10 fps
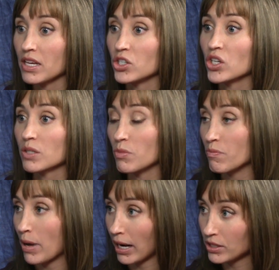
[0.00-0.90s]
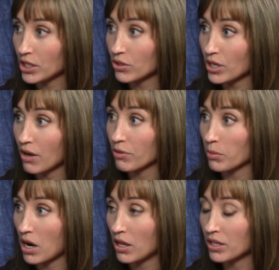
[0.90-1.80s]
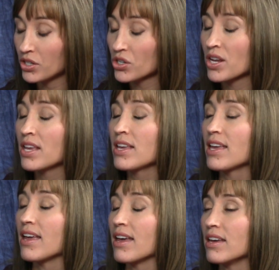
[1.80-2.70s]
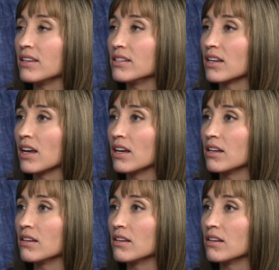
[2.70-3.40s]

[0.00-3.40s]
He'd just moved back to Utah from college, and uh,